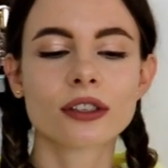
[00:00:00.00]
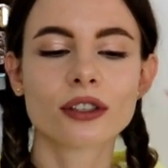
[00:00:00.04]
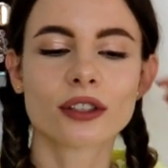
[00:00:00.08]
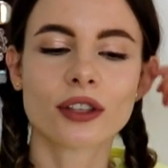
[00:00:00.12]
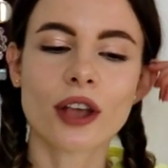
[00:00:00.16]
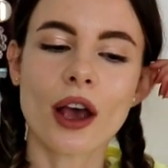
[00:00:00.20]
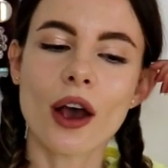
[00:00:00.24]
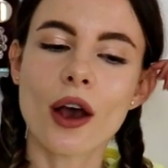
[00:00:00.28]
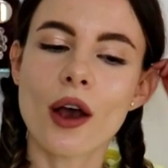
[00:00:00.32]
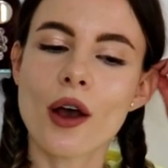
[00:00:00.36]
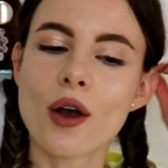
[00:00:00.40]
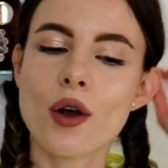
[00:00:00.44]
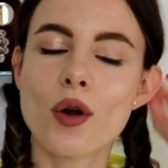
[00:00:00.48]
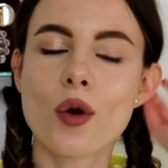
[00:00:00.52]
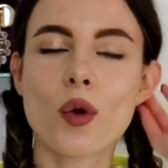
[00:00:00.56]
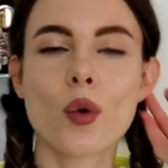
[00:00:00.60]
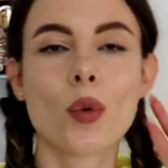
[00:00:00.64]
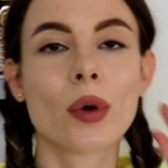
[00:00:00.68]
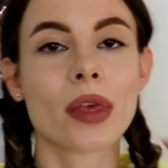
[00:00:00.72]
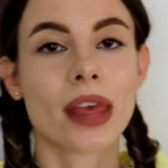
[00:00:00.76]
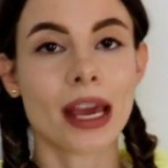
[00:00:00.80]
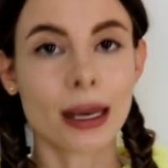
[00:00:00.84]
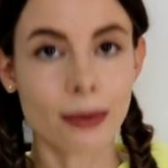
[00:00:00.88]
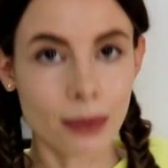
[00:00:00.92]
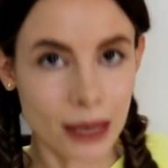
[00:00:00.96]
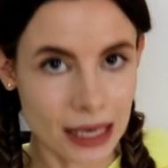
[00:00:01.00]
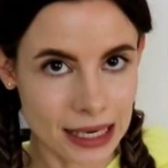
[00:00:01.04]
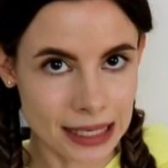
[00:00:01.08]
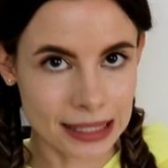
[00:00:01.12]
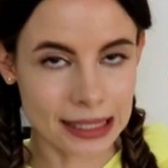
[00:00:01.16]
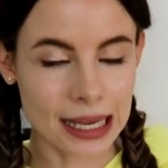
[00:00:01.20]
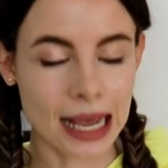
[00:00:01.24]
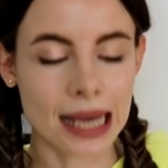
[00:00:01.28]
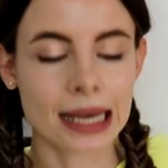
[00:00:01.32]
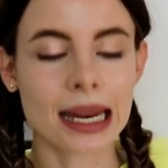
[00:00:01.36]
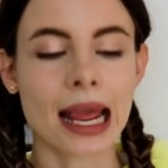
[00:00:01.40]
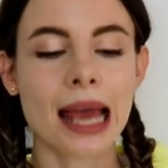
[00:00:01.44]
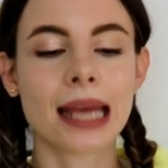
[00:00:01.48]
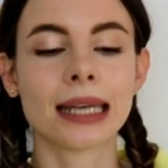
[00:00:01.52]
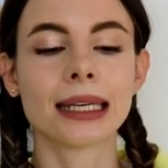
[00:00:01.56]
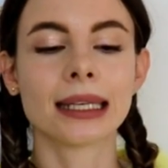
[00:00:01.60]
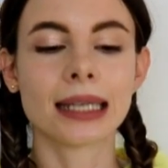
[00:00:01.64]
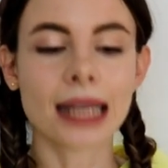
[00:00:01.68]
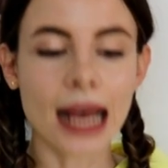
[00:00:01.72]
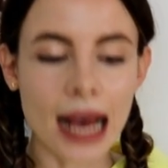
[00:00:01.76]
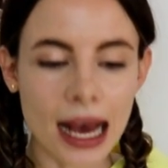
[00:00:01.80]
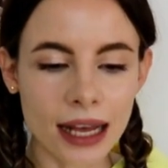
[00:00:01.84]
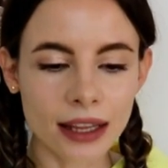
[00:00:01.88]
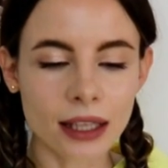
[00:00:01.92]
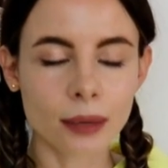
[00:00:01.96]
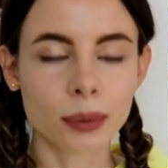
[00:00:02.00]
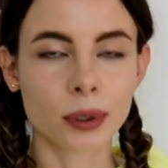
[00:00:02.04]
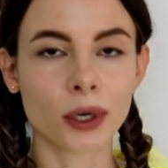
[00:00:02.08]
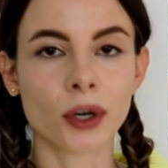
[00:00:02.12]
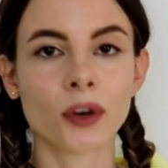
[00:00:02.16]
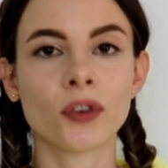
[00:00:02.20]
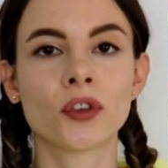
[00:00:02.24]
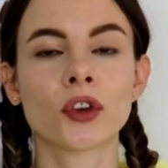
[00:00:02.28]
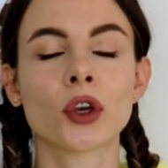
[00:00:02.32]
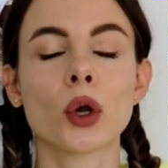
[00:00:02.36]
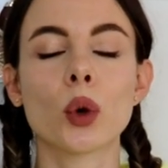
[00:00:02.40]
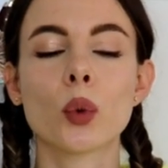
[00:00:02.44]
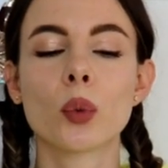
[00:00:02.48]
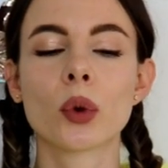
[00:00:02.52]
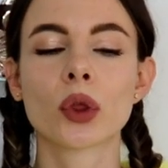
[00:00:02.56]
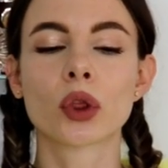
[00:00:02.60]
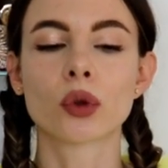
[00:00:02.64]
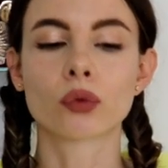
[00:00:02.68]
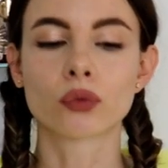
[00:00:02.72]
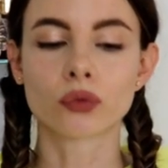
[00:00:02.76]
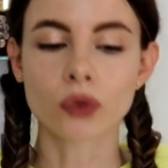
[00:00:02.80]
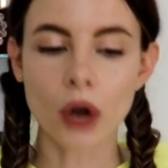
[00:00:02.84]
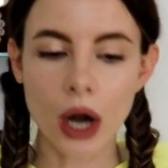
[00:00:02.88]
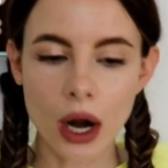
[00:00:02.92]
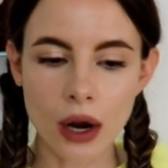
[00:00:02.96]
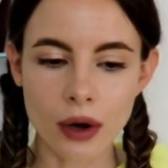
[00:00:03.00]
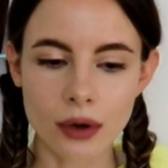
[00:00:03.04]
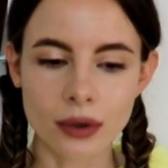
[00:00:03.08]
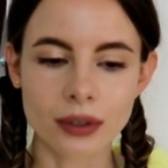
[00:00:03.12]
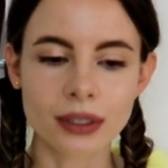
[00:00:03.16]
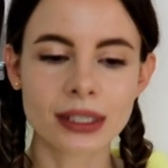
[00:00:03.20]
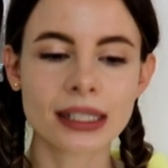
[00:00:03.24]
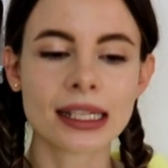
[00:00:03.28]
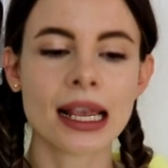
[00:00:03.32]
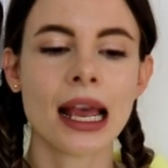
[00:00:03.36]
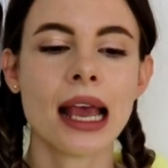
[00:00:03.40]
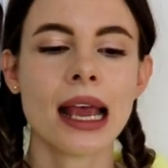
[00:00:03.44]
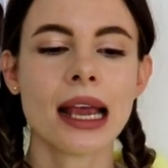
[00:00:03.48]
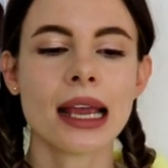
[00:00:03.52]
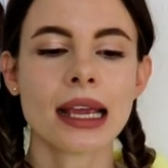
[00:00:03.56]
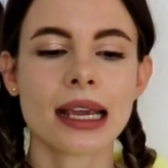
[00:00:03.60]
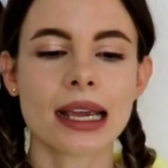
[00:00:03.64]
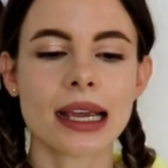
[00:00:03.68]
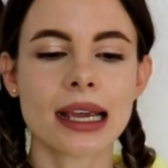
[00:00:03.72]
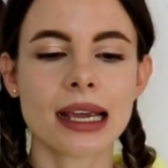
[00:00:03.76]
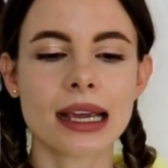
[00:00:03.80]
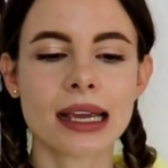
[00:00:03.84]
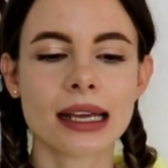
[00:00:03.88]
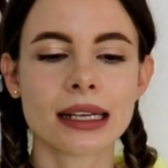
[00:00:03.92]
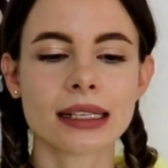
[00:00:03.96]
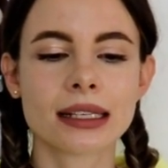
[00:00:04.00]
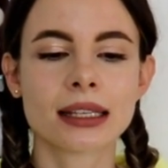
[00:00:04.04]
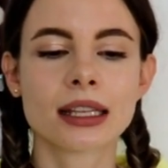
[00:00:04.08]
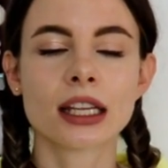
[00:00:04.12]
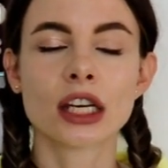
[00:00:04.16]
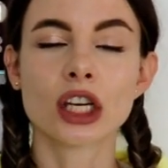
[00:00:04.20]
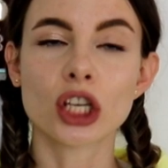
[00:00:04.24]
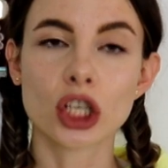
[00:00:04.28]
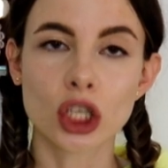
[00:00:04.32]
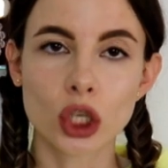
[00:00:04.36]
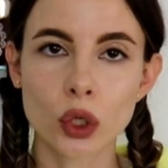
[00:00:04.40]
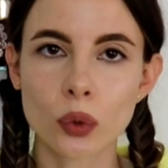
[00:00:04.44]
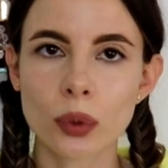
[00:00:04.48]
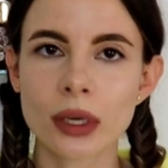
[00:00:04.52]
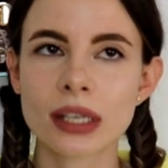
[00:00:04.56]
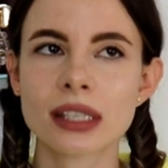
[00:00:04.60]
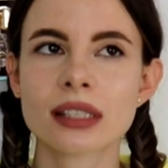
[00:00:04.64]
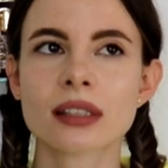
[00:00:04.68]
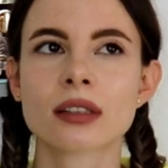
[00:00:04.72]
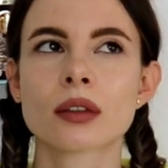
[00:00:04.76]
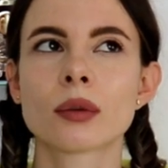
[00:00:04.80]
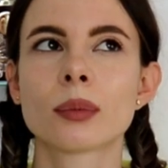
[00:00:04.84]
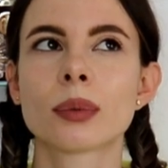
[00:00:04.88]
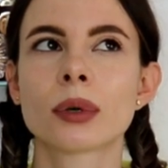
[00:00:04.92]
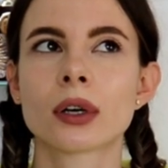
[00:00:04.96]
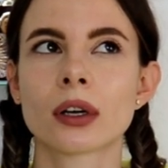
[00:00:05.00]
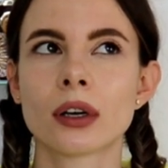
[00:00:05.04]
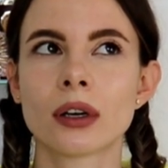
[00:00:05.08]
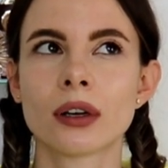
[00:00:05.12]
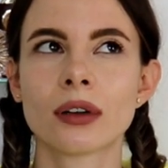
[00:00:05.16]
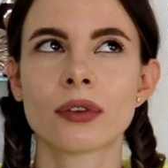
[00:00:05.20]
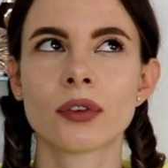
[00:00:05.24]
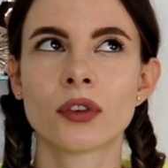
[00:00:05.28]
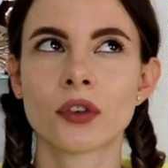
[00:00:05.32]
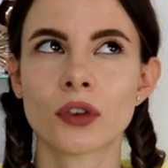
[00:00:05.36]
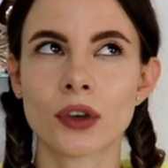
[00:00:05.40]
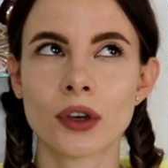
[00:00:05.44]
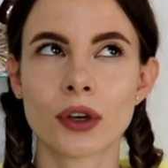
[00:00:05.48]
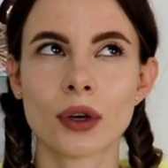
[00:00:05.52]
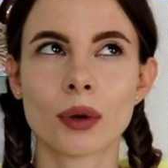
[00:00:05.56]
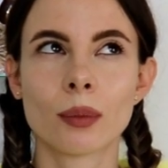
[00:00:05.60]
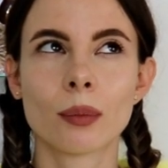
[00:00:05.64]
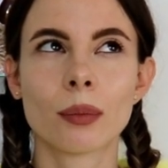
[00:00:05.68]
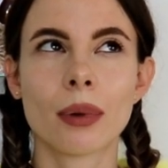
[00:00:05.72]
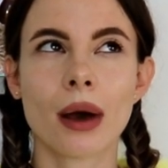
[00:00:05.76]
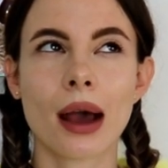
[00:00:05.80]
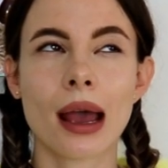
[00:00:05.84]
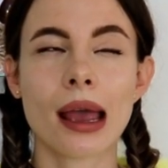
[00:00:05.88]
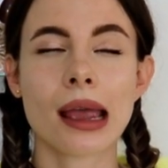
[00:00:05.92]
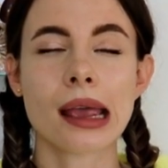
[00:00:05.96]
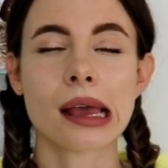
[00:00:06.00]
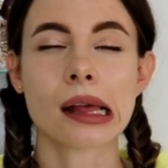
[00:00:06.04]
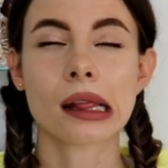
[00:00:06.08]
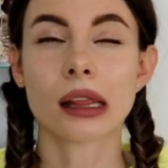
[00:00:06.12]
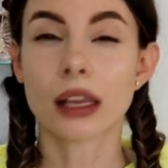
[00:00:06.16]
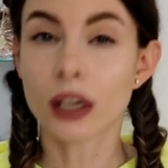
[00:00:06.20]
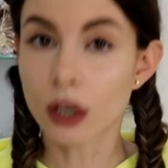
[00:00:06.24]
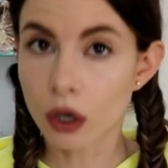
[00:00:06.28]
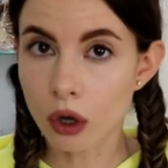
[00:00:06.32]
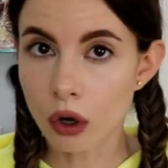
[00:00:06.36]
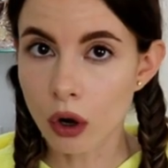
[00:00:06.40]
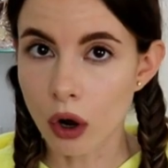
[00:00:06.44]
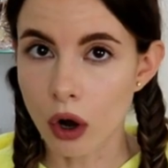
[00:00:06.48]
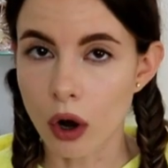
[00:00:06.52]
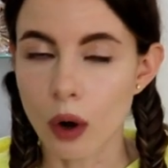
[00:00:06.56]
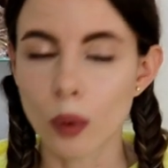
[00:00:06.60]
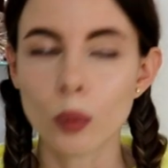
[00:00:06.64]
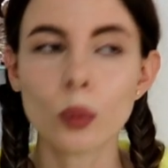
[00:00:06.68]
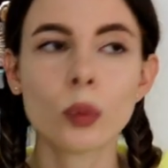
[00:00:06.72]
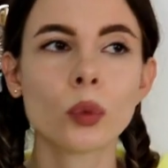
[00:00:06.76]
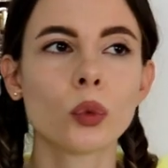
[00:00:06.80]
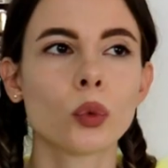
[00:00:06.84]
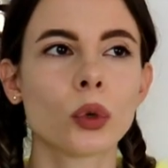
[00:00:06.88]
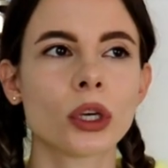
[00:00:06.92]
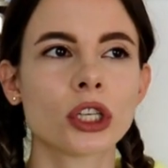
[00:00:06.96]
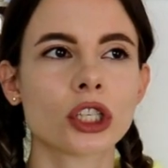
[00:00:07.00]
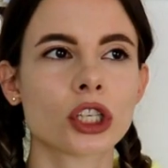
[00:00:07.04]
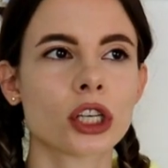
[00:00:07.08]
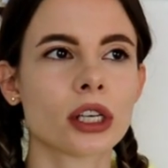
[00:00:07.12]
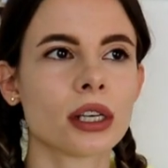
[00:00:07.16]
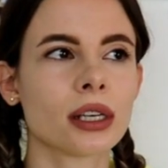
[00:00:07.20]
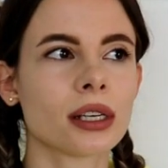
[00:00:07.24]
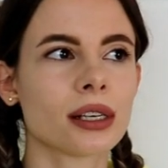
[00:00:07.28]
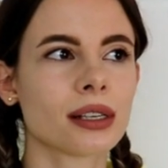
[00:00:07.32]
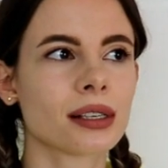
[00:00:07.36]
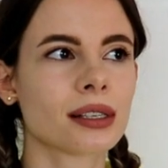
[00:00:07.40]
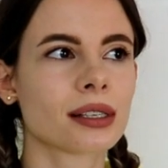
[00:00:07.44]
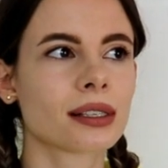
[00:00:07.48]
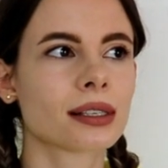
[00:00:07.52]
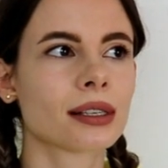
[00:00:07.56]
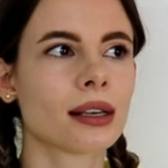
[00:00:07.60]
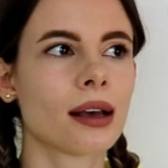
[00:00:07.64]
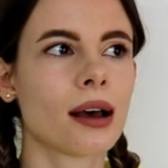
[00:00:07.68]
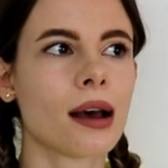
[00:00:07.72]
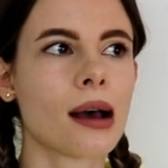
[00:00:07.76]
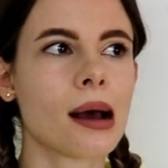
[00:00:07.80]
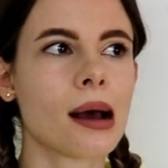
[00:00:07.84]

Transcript: So with that being said, another perfume with the rose is the newest perfume by Lancôme, which is